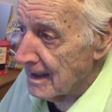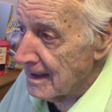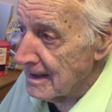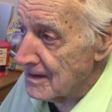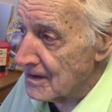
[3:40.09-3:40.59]

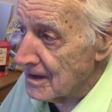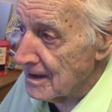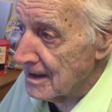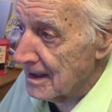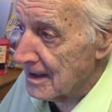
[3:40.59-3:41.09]

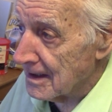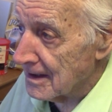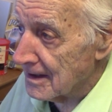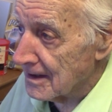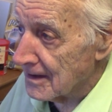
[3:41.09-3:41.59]
easy,
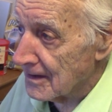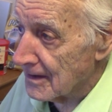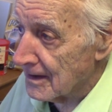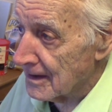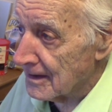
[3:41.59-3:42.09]

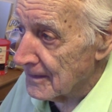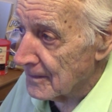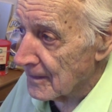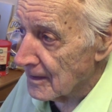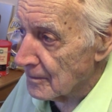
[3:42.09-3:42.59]
uh,
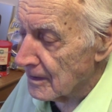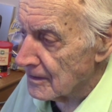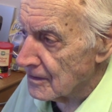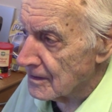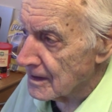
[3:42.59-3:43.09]
probably
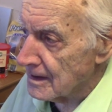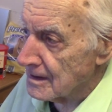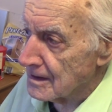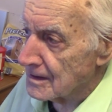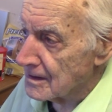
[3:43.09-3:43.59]
shouldn't say
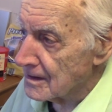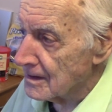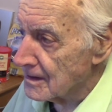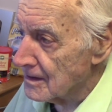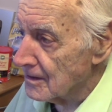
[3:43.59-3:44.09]
easy, it's uh,
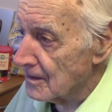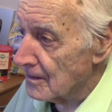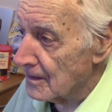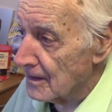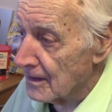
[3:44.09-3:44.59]

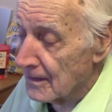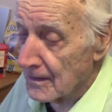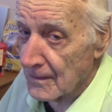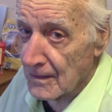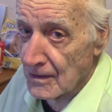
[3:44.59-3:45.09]
still uh,
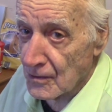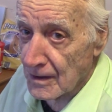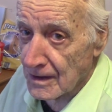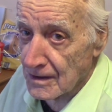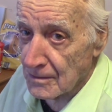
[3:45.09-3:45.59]
a
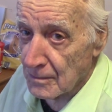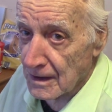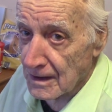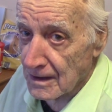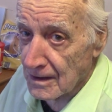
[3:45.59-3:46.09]
trick to
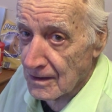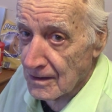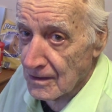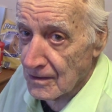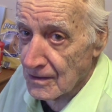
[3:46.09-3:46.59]
pick
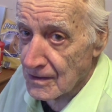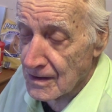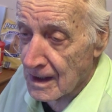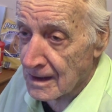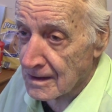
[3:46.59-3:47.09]
good
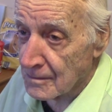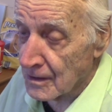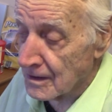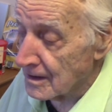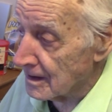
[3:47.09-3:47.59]
stocks,
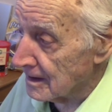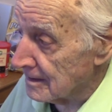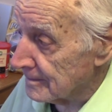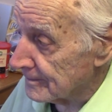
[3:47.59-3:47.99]
but uh,